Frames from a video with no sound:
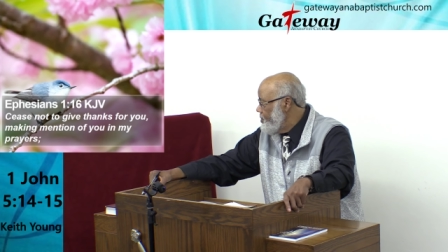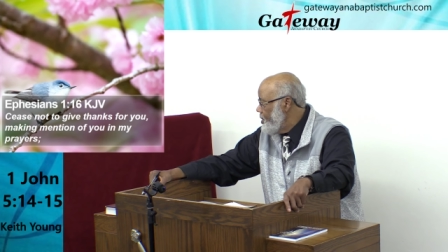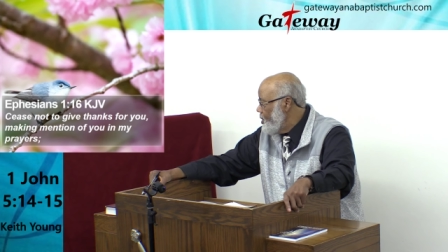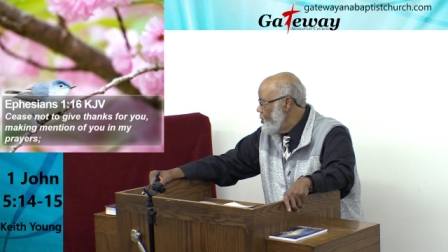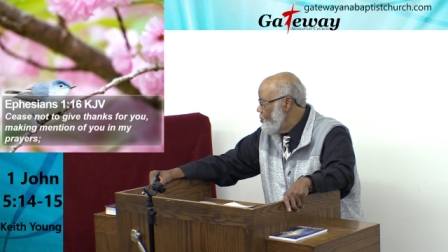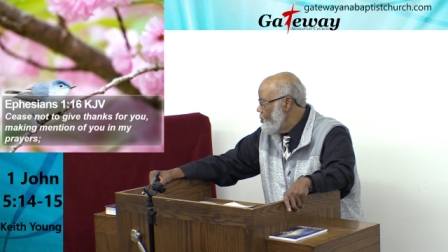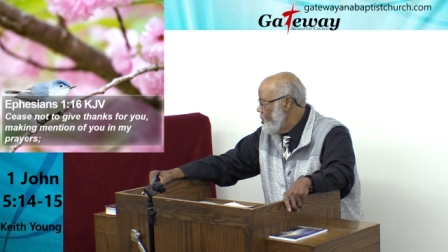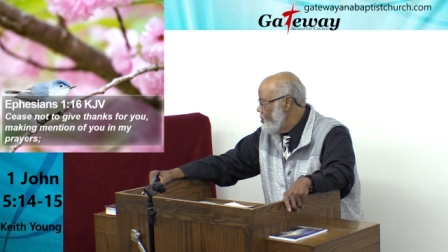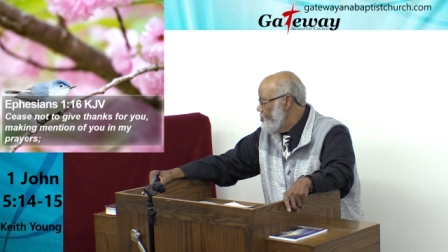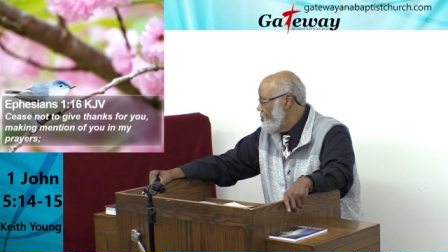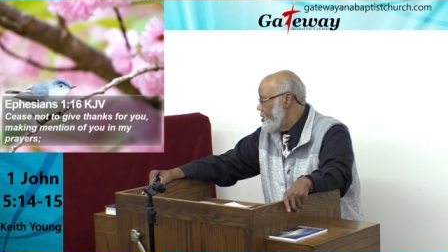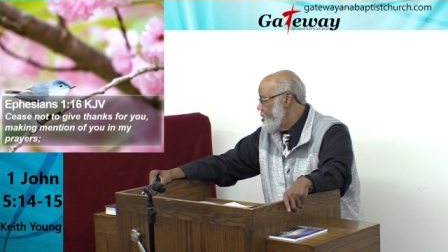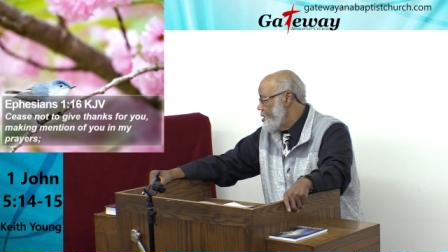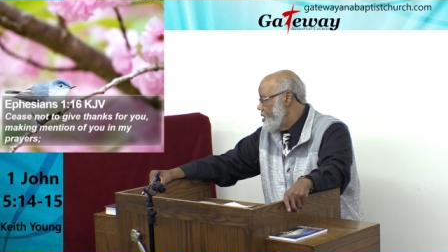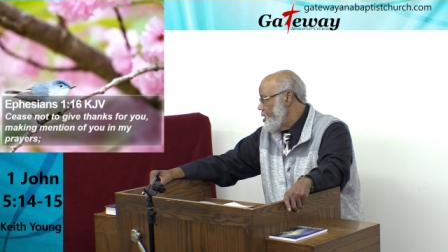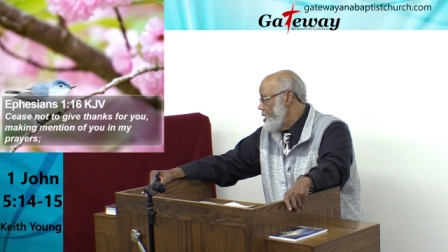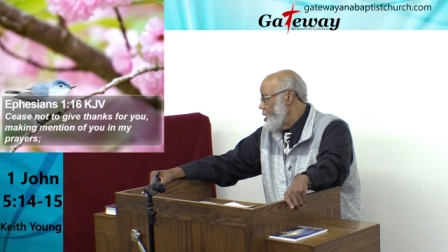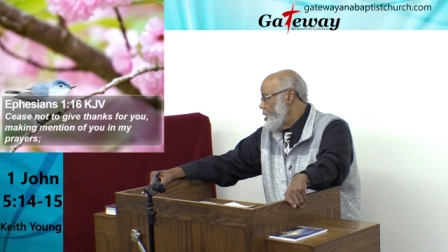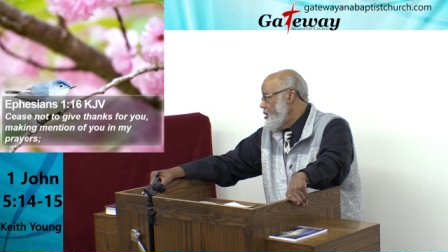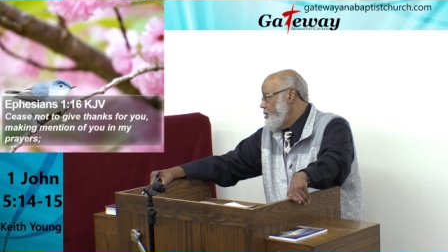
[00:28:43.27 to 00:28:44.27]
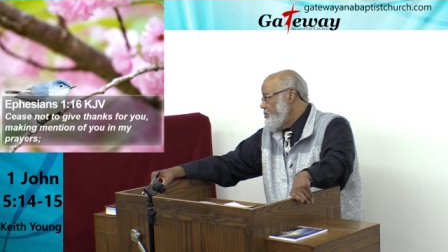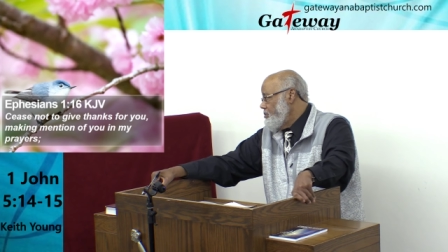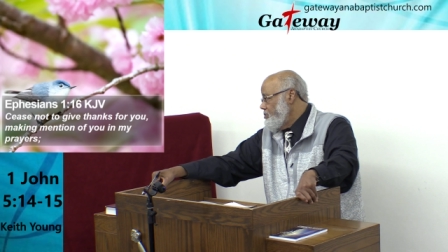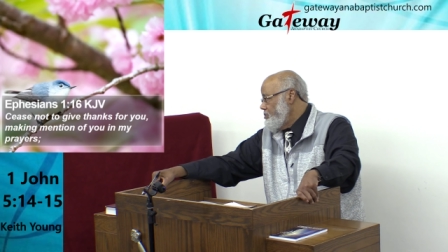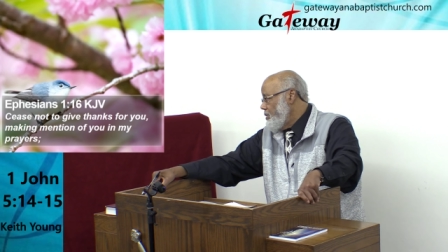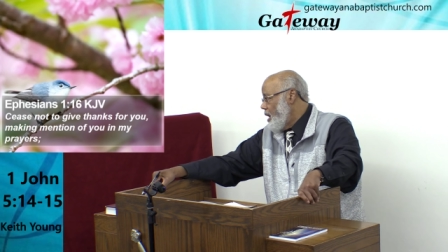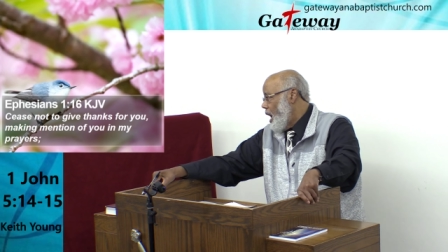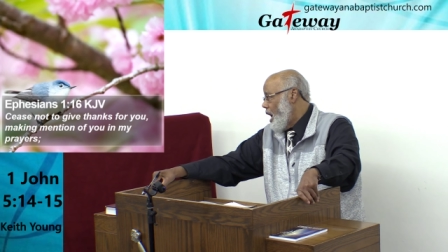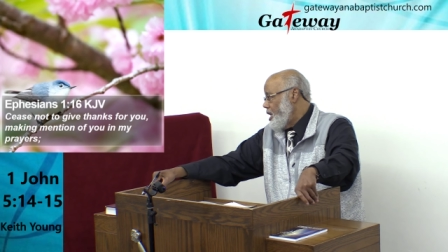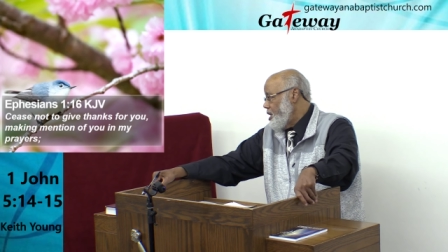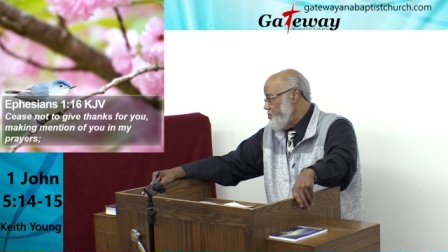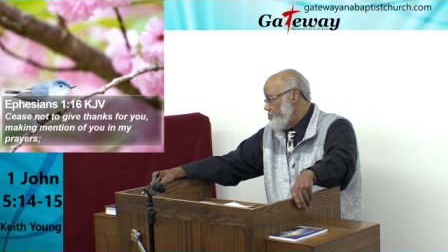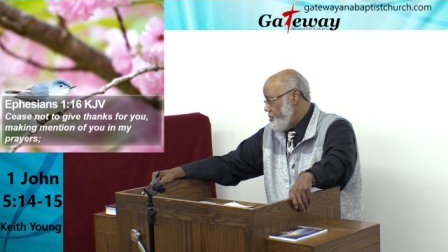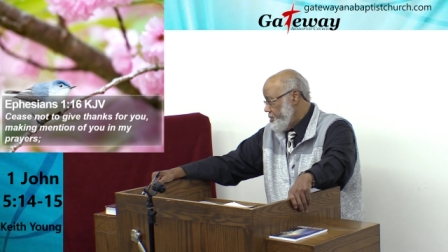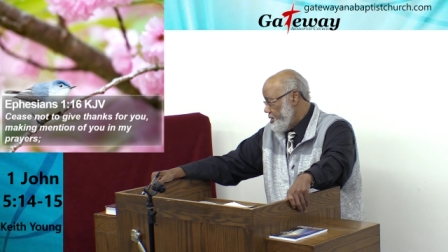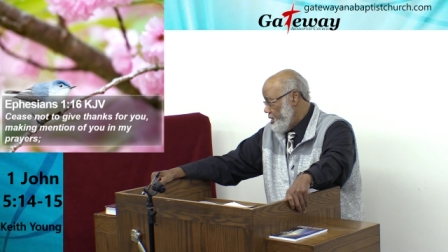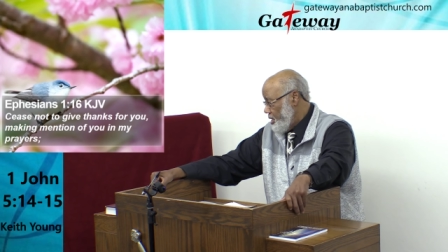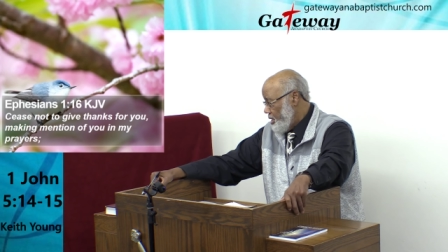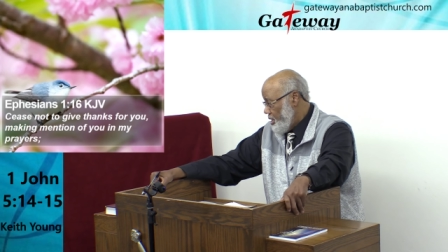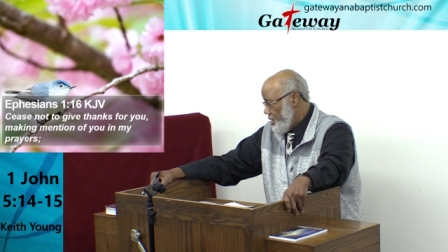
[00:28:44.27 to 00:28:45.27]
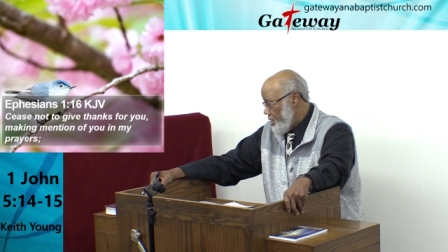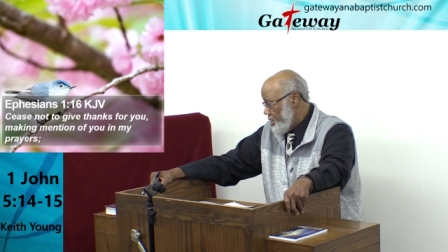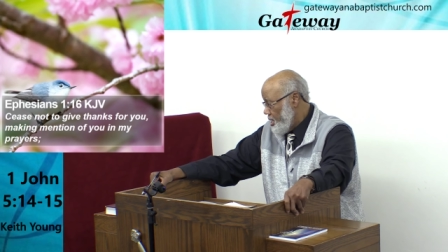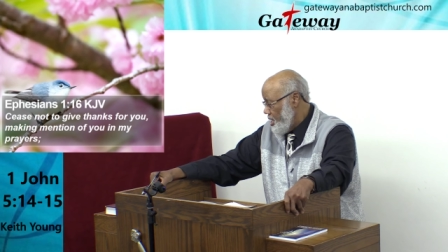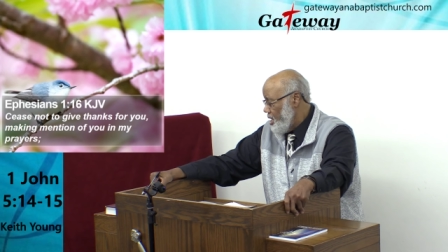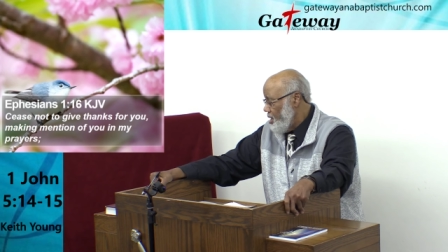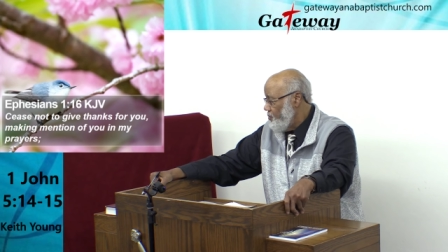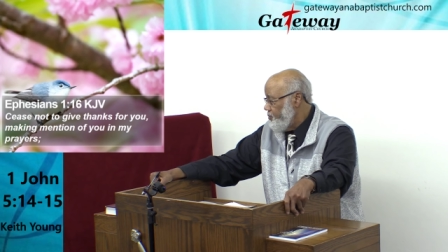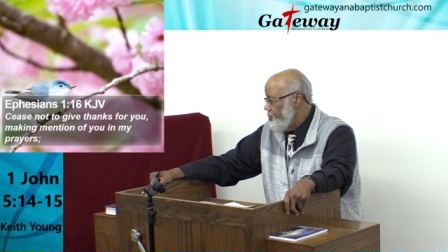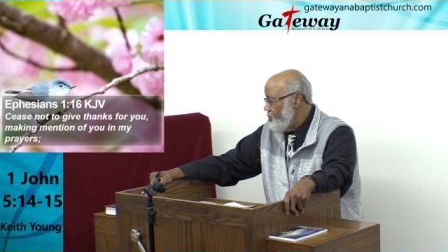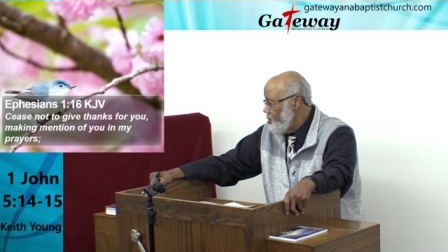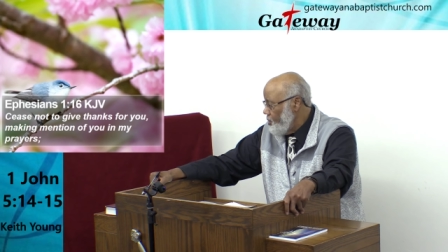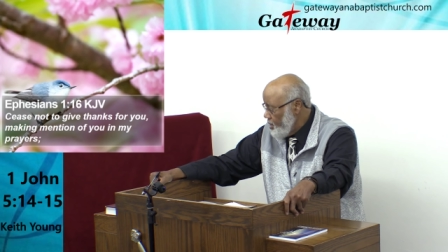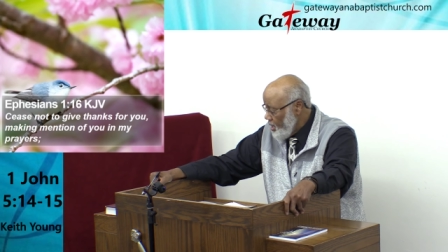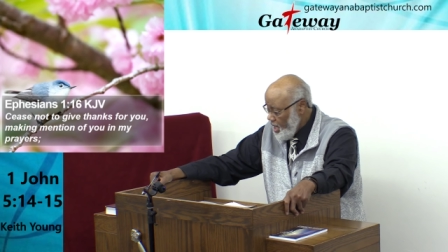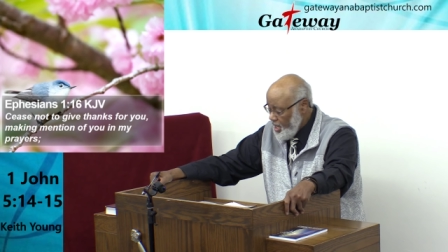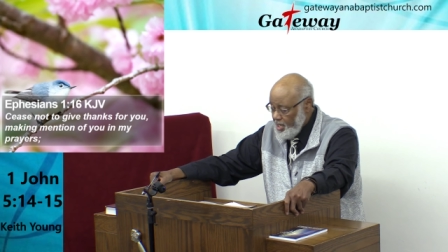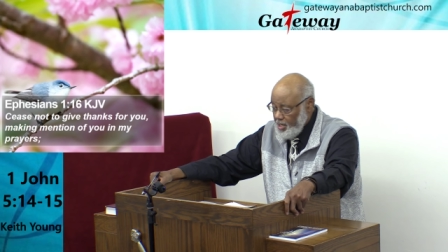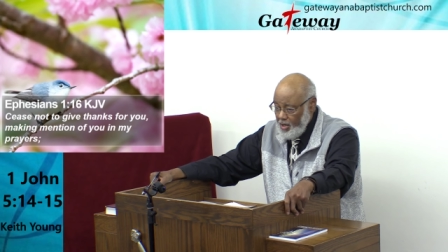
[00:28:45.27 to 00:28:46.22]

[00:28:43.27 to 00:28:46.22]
in what we did. I didn't particularly care for it. I